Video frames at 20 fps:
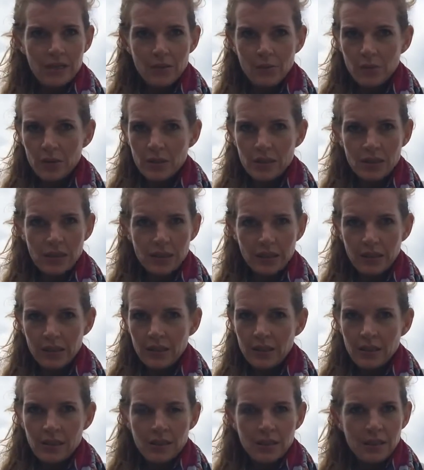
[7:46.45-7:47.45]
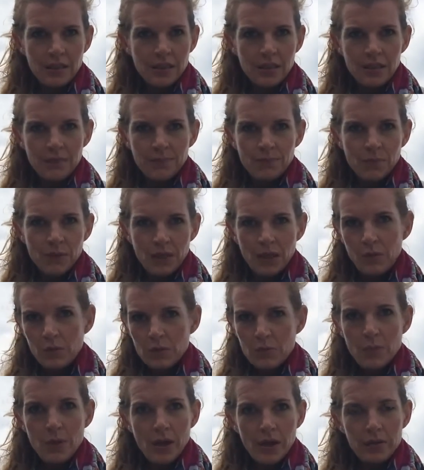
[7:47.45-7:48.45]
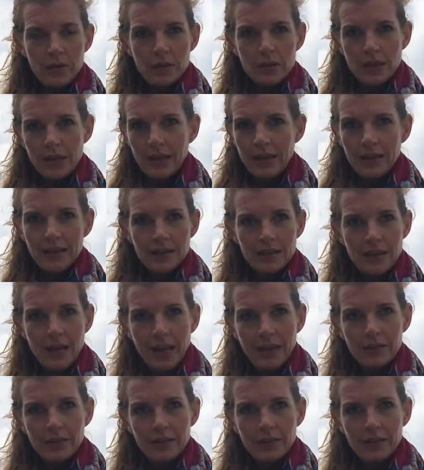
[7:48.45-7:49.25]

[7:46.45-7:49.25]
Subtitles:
it was beyond a 10 out of 10.